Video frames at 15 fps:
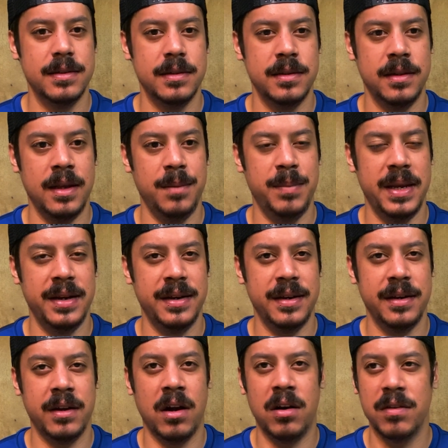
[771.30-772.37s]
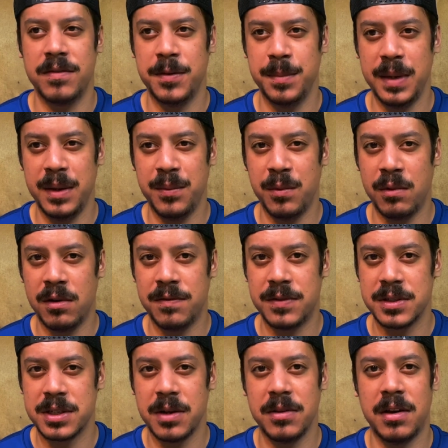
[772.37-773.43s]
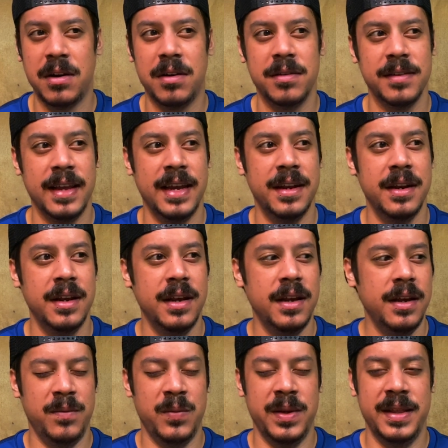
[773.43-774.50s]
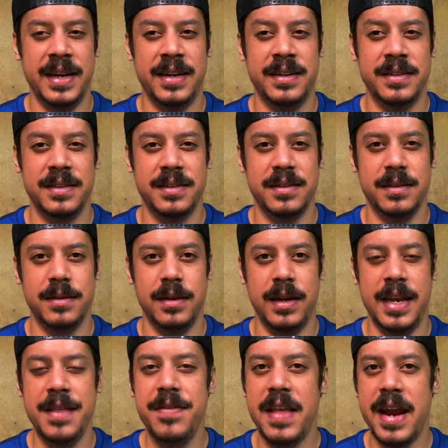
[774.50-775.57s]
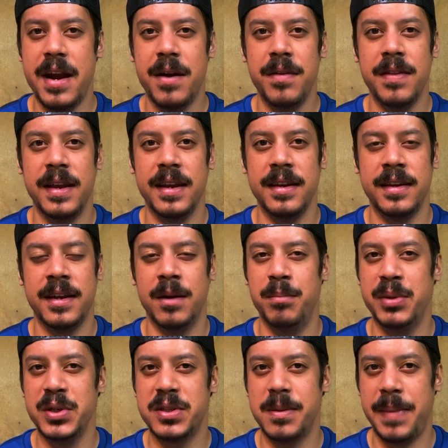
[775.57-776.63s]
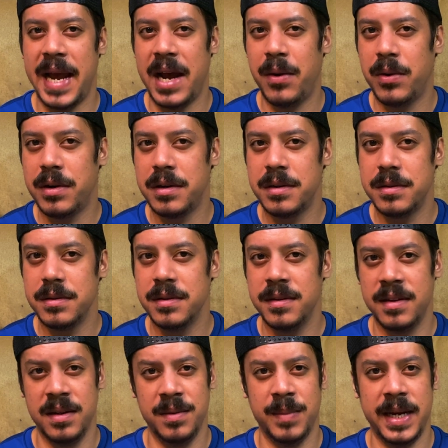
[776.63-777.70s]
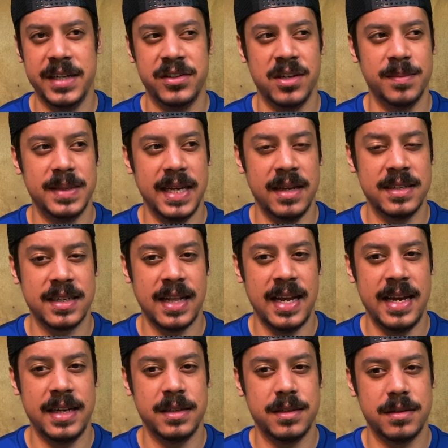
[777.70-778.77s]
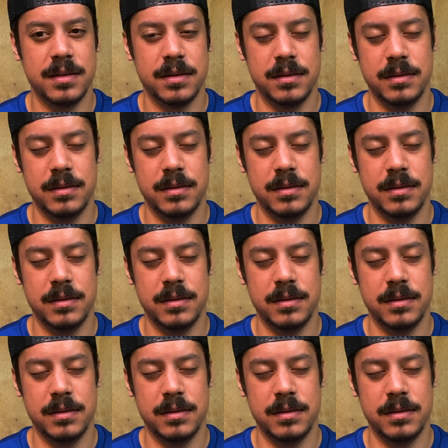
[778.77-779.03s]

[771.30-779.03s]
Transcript: they've been gone from Demon World for so long that when they're in there, they get a boost of power and they might jump to S class.